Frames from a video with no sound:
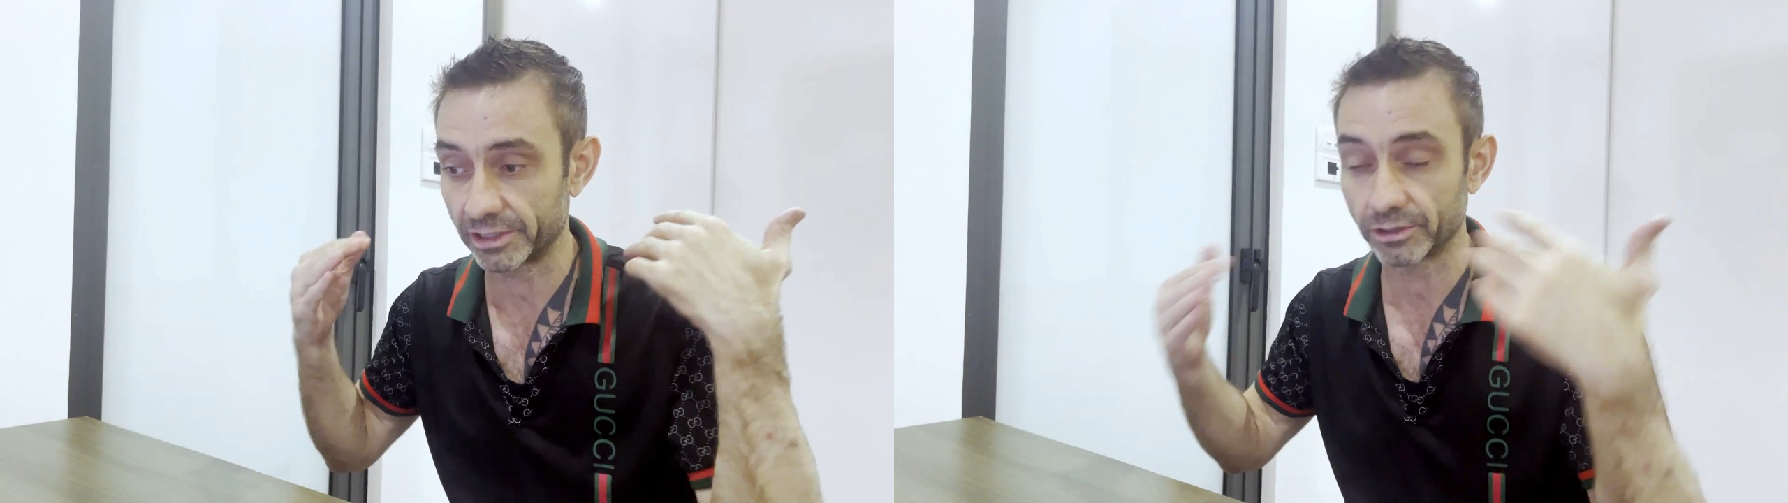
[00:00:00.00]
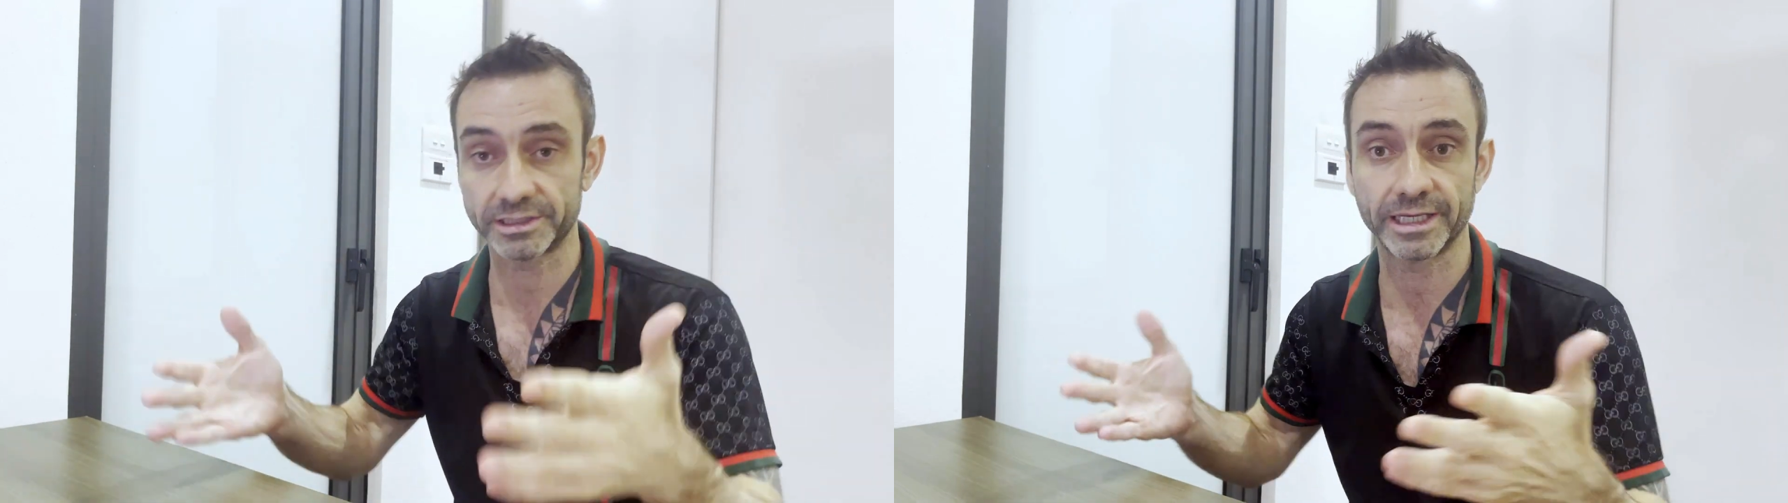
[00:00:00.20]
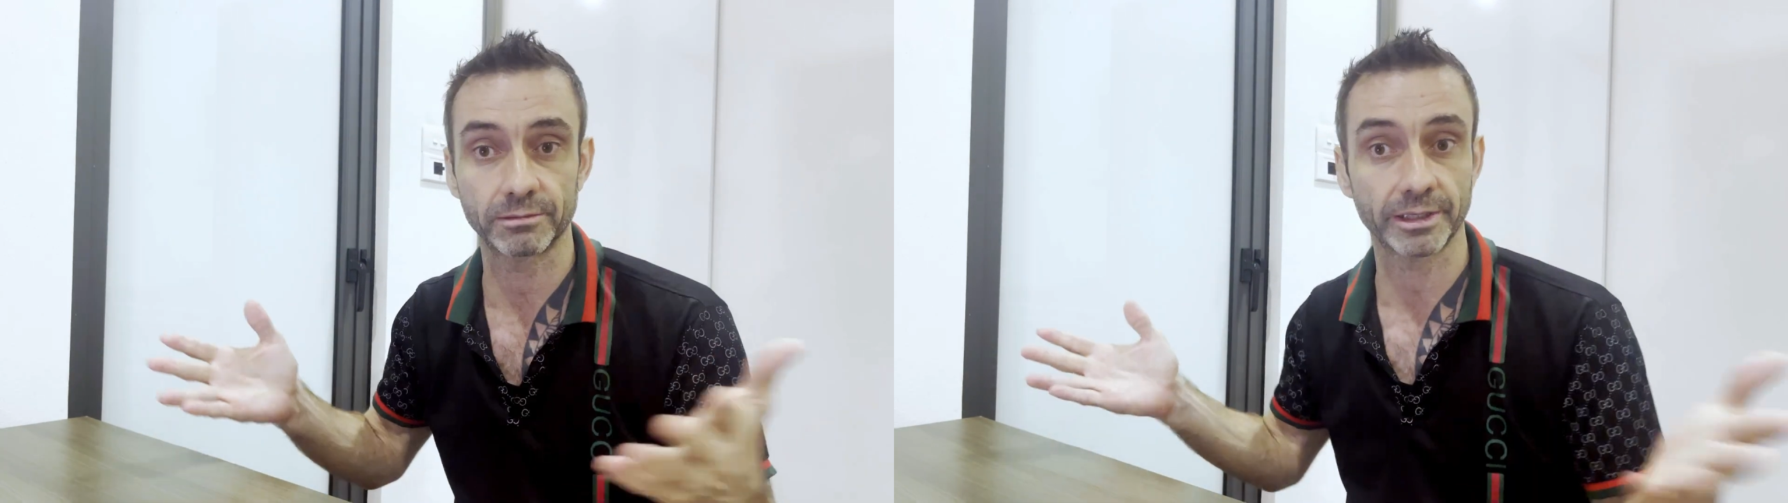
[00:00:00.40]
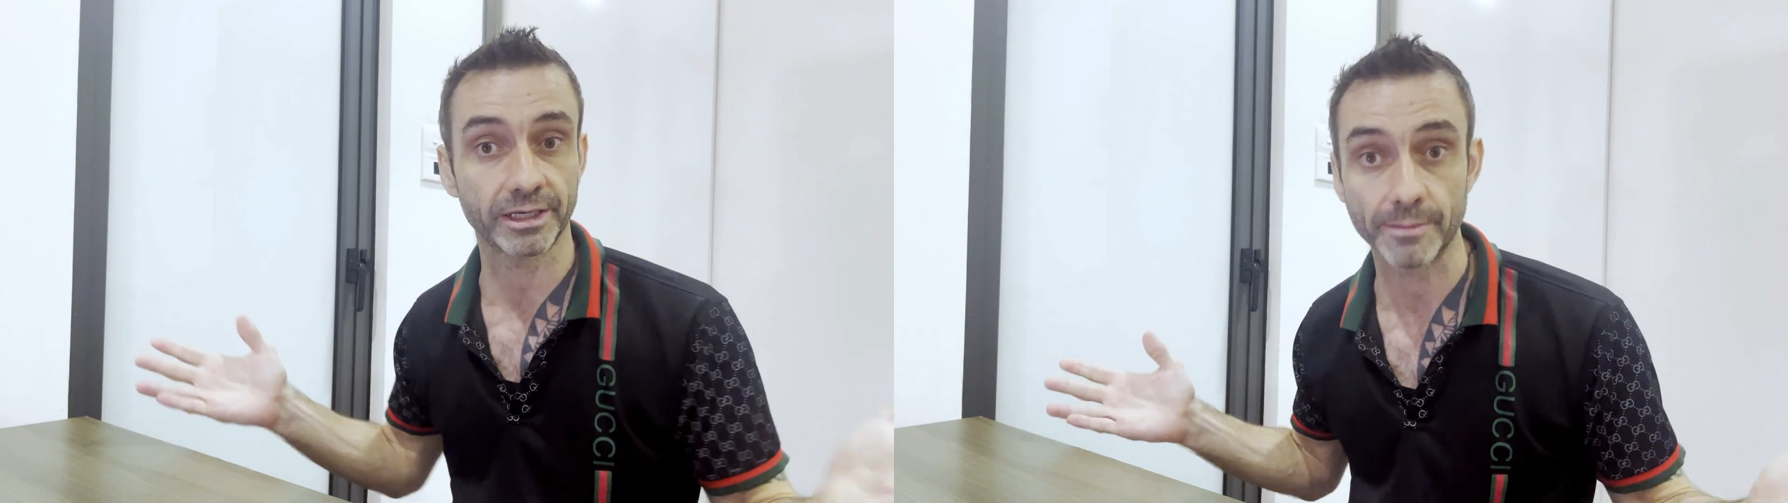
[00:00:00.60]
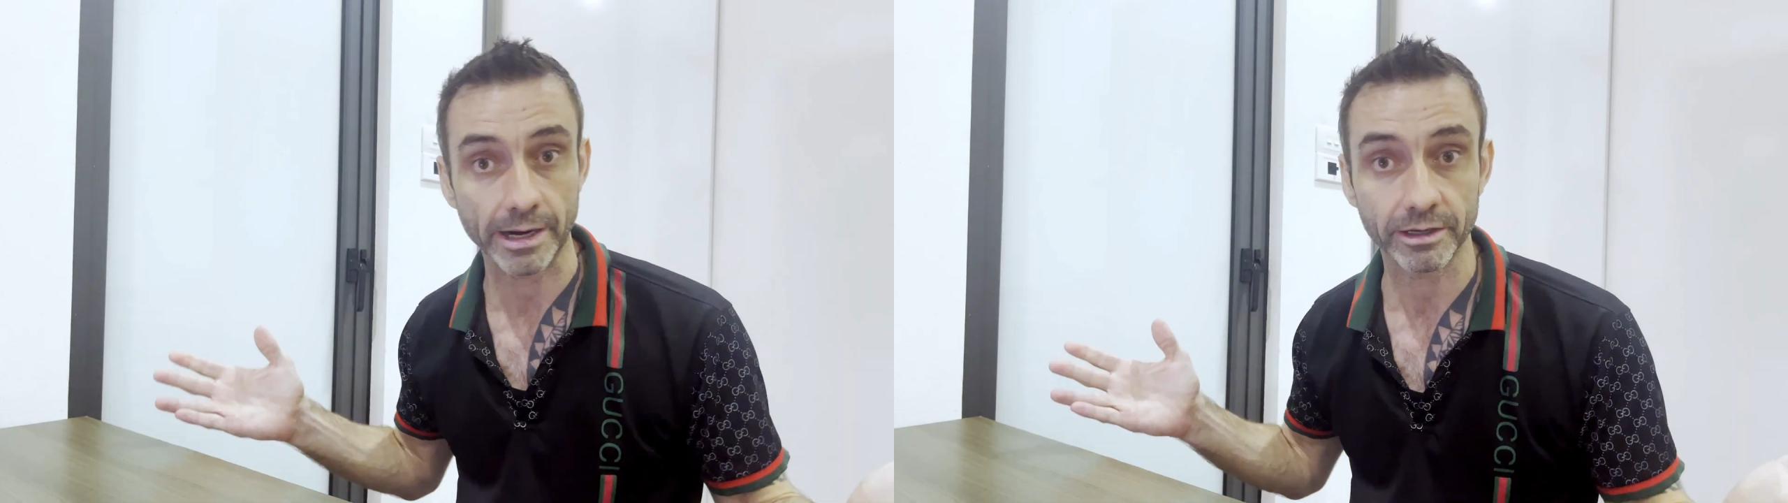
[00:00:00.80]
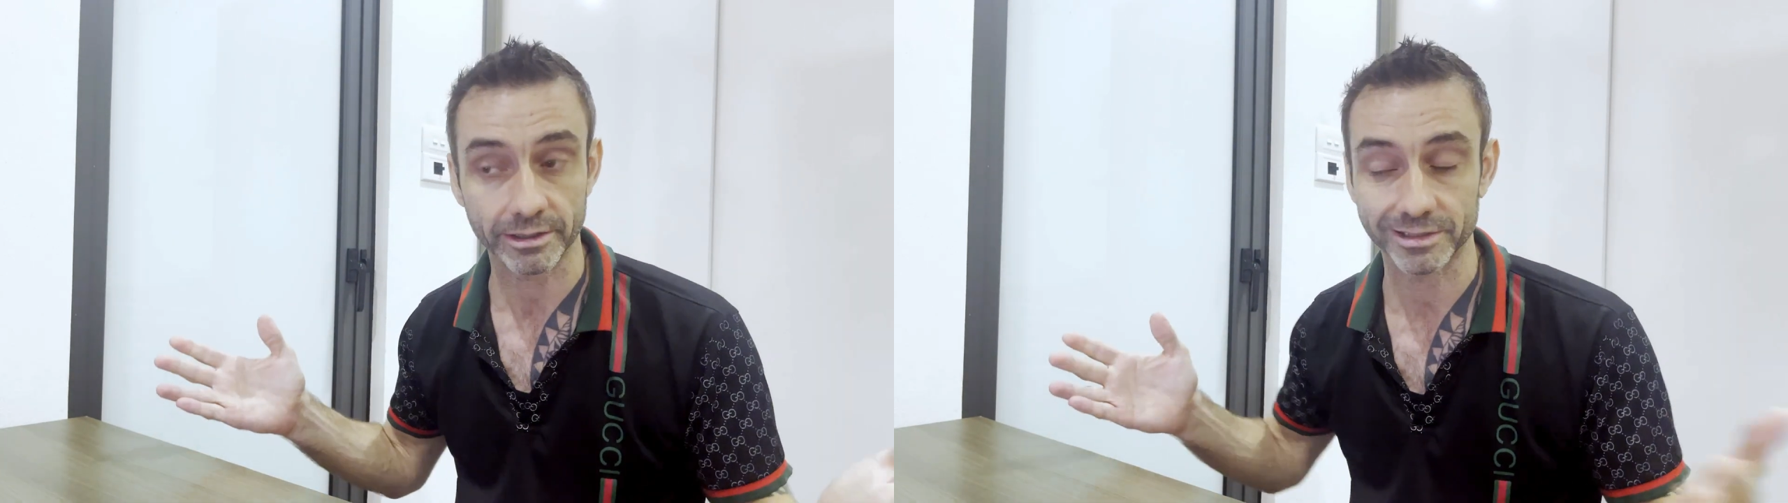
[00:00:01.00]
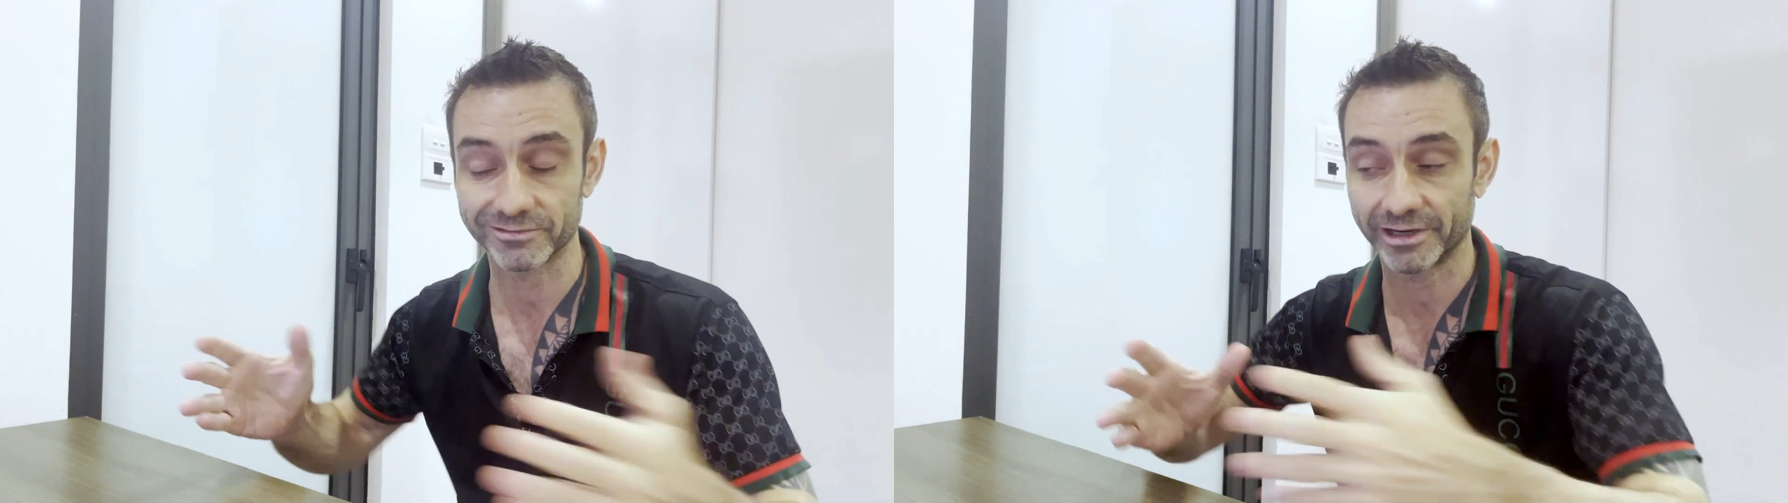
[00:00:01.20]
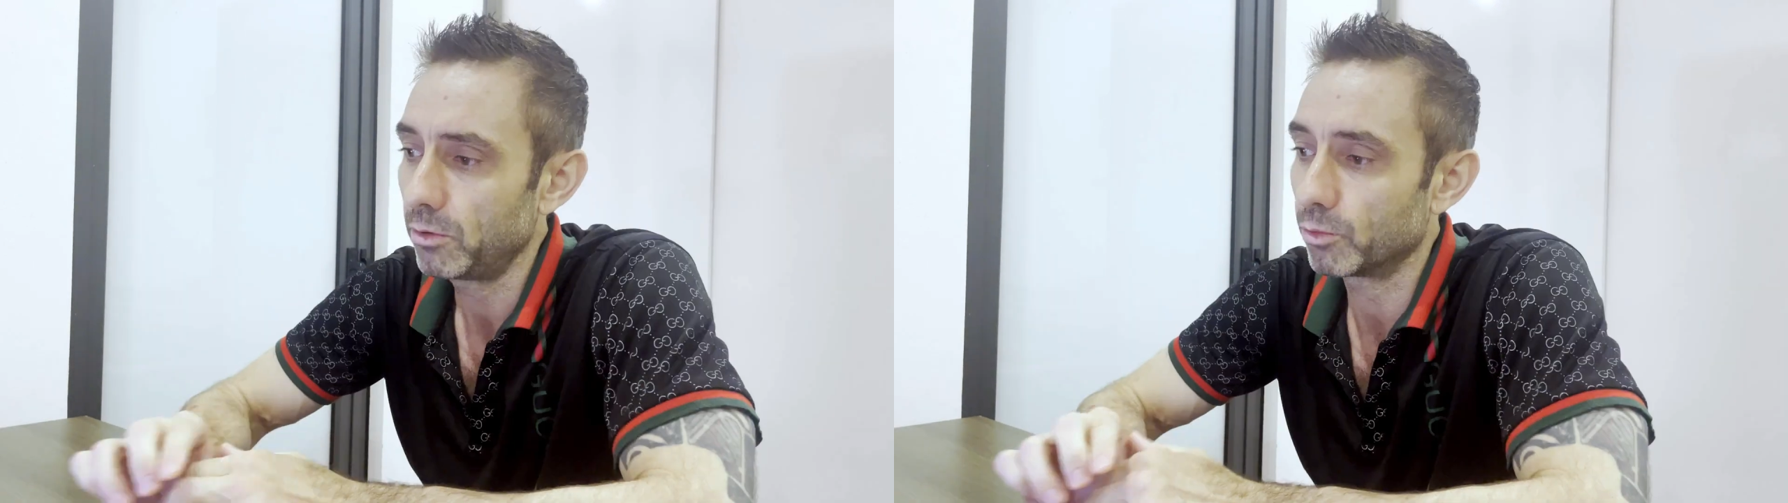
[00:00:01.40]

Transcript: looks at them like Americans, right?